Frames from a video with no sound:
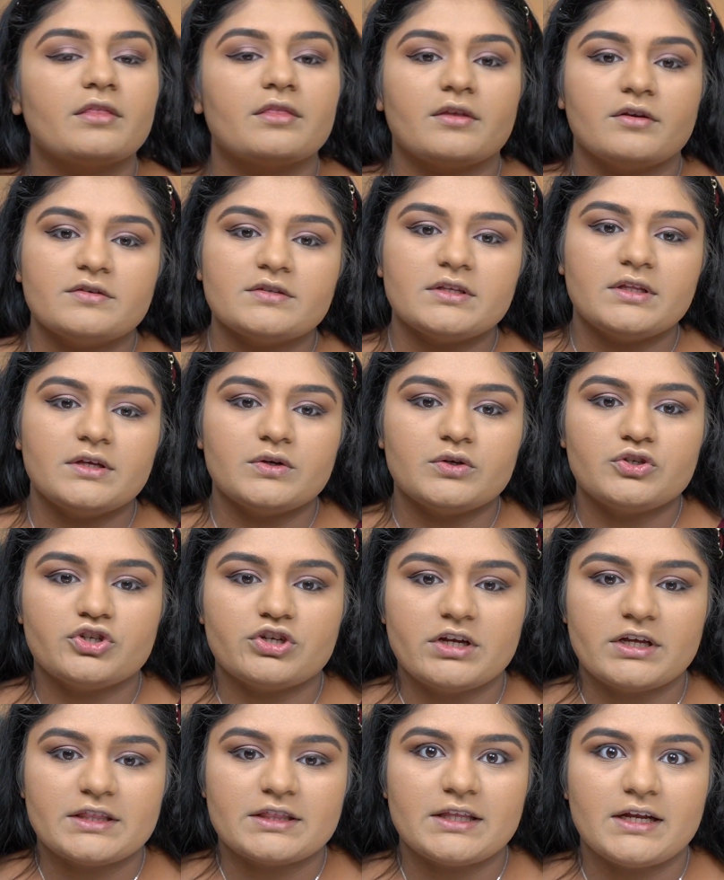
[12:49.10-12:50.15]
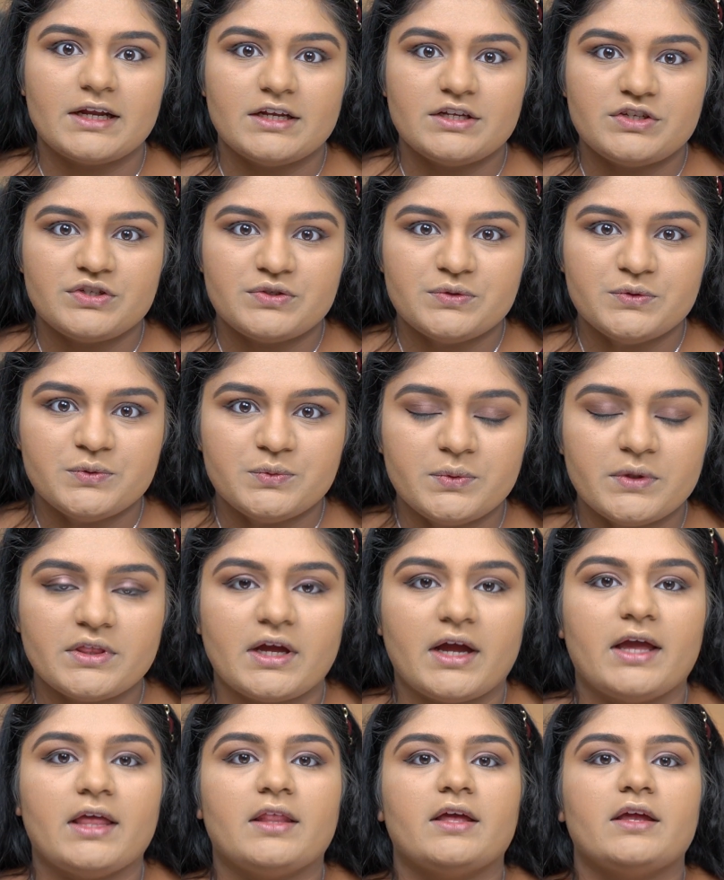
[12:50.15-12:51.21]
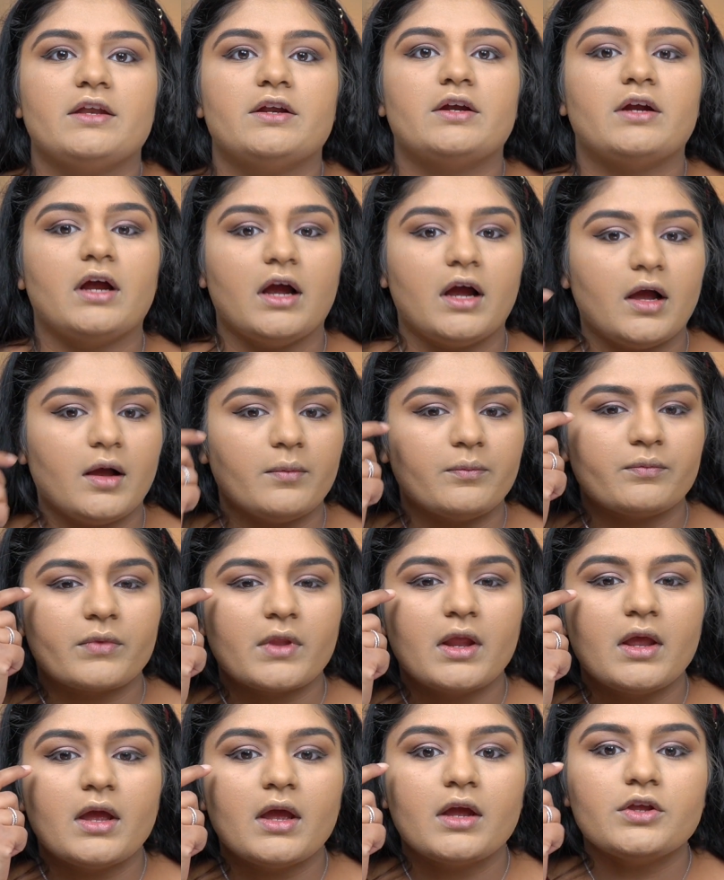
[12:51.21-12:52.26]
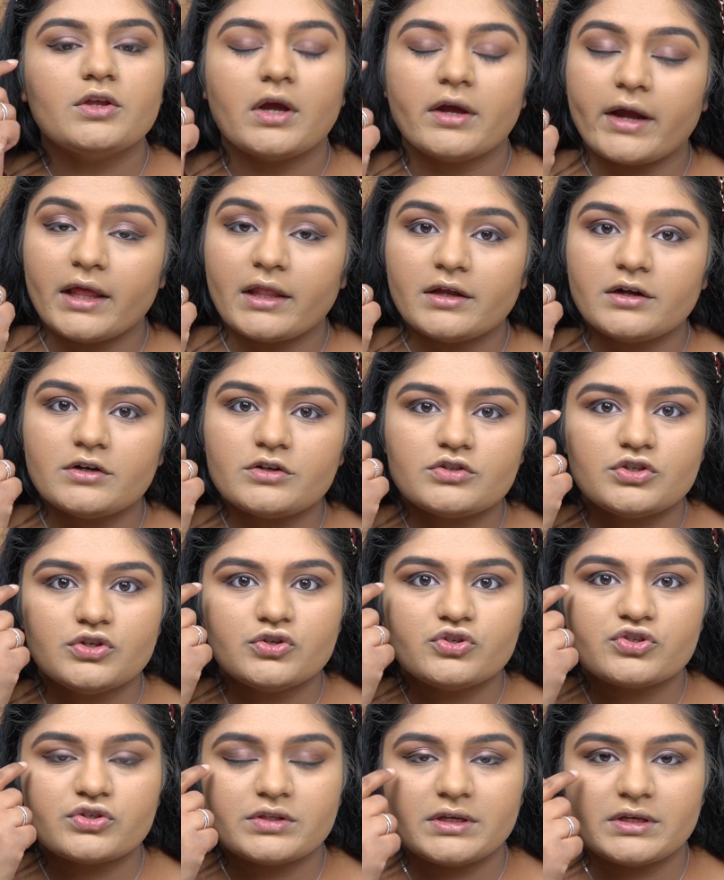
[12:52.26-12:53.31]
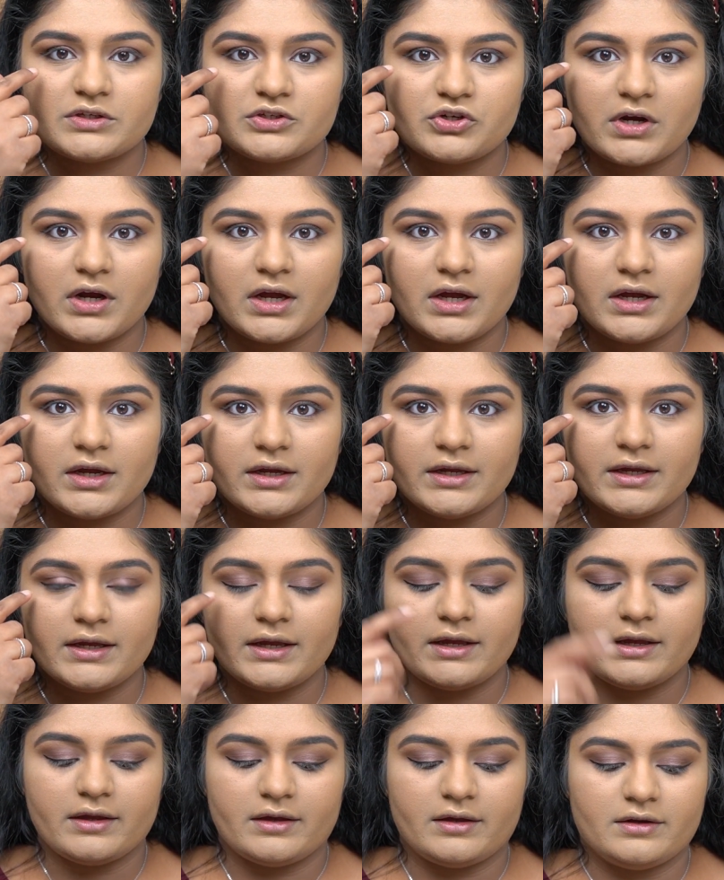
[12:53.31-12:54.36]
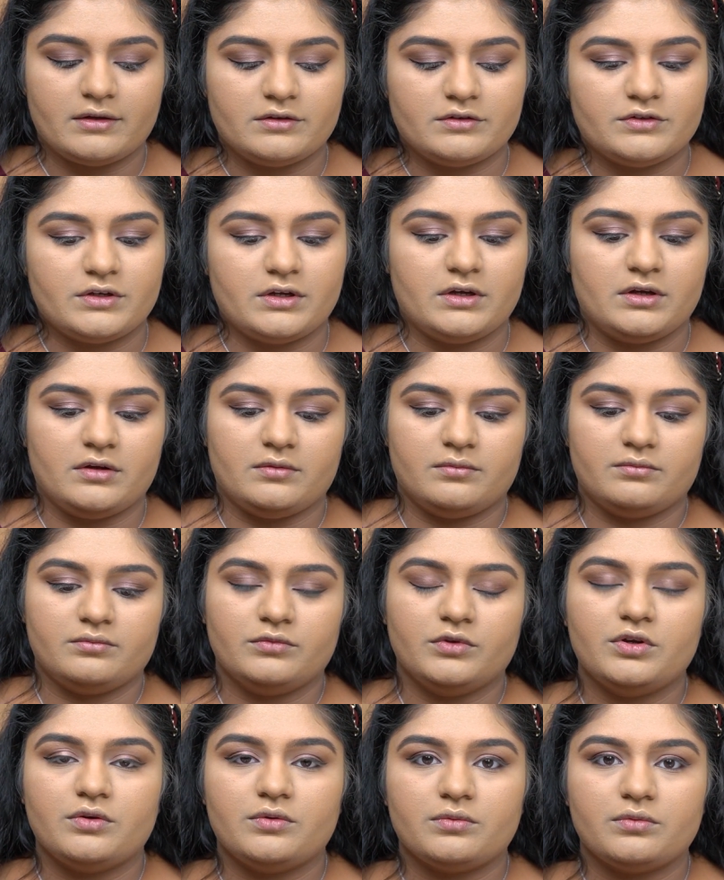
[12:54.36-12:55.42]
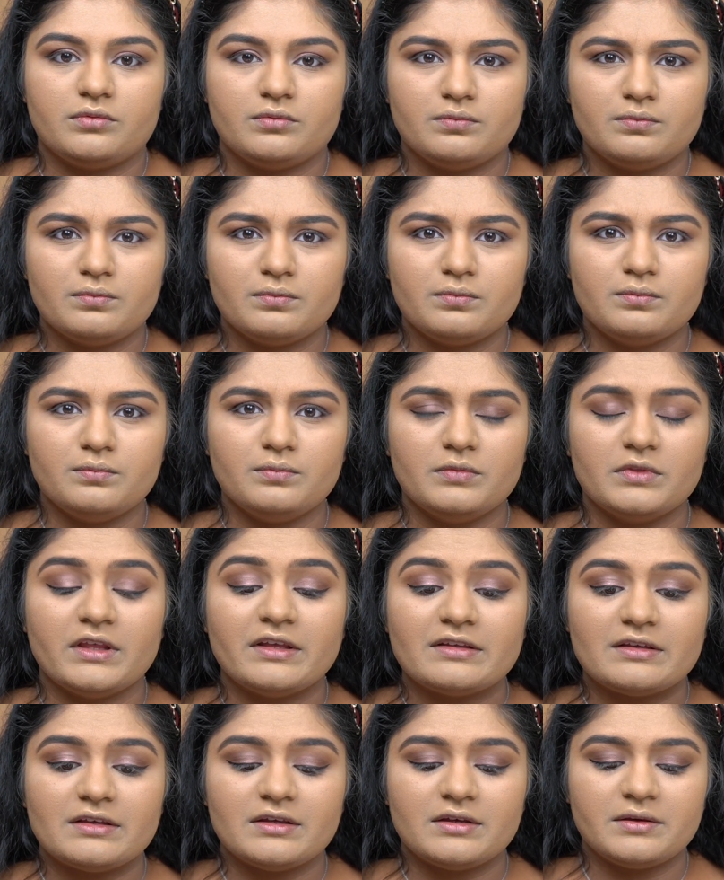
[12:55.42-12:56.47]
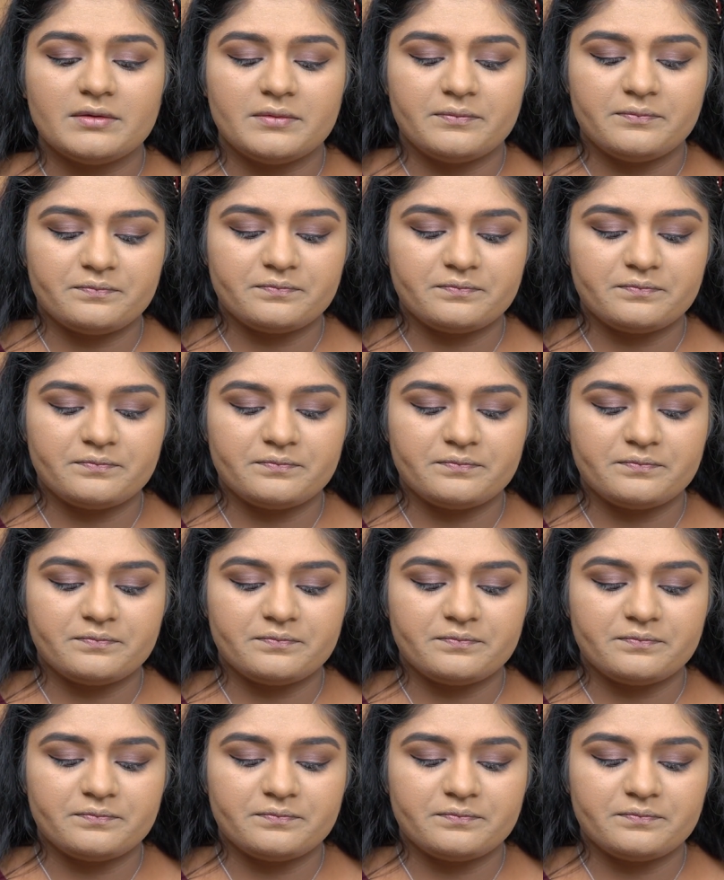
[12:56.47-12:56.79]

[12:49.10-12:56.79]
there's a little trick that I do with eyeliner. Eyeliners usually try and, you know, they